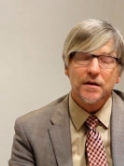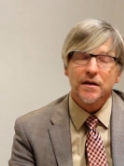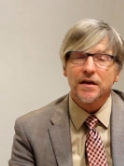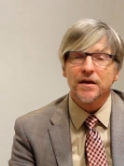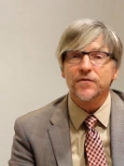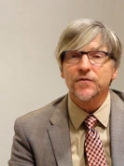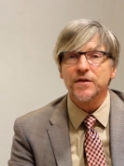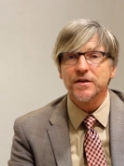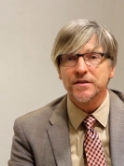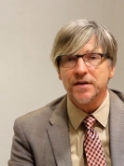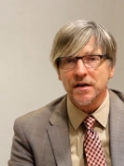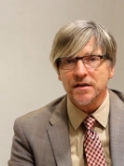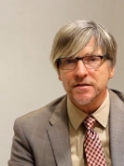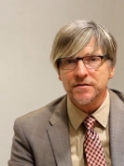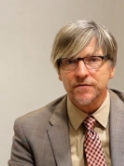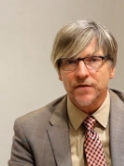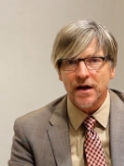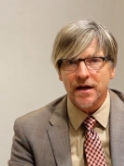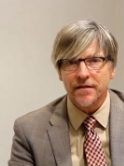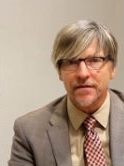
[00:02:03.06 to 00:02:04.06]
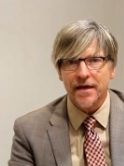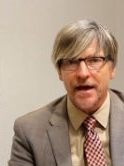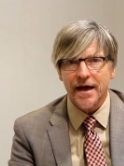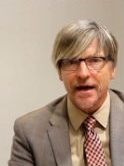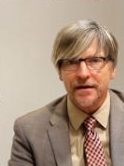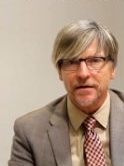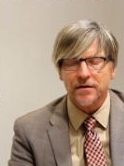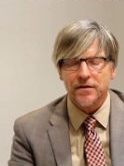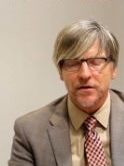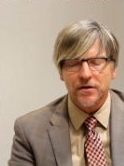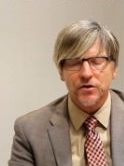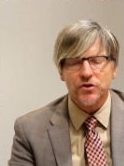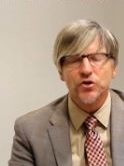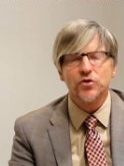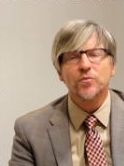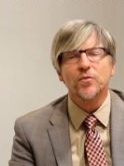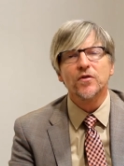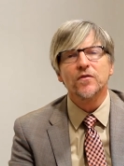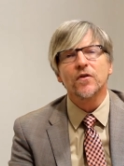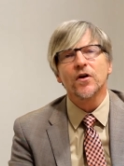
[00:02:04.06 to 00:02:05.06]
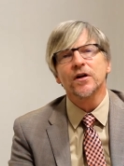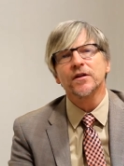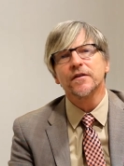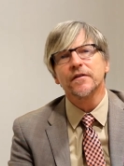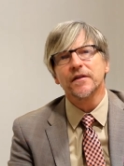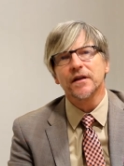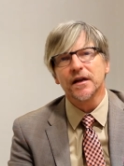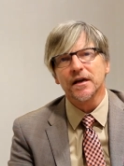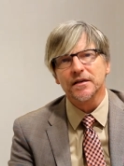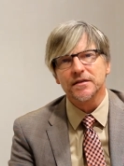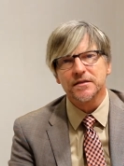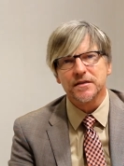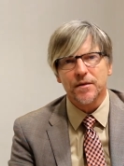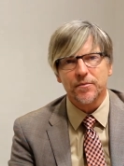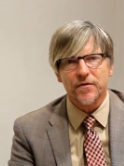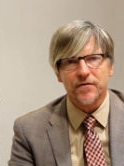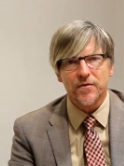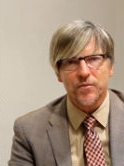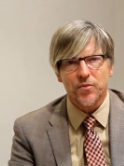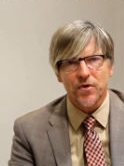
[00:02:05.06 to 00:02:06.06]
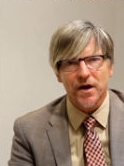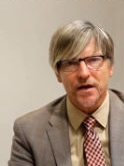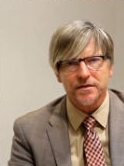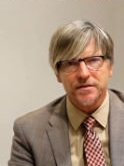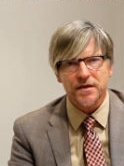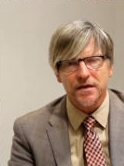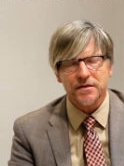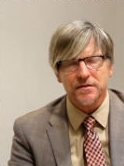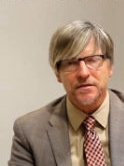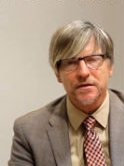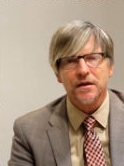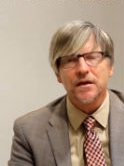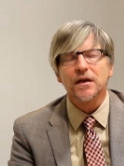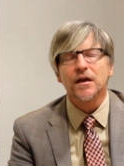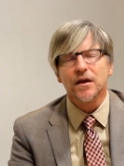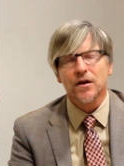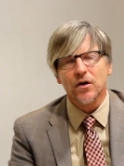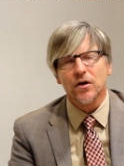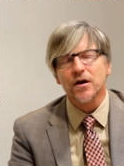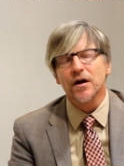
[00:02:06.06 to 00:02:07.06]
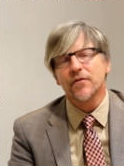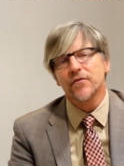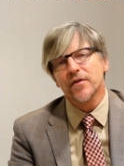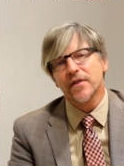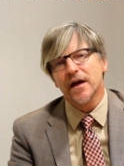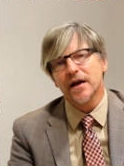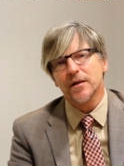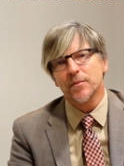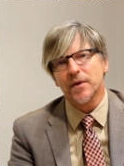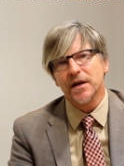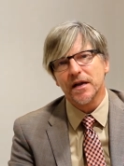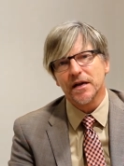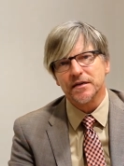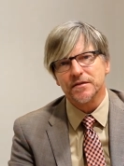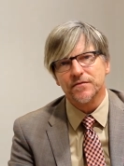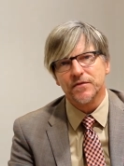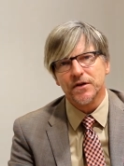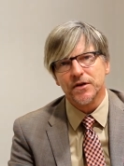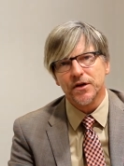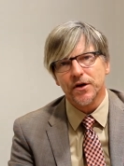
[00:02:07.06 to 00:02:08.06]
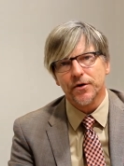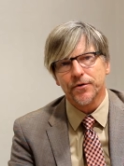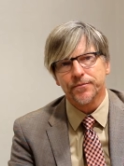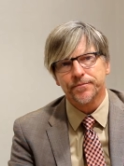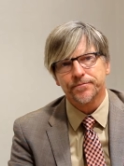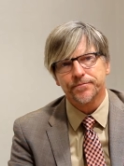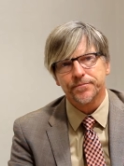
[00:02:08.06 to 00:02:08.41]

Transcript: If he does find that, you move on to the next step of the process, and I'll cover that in my next video.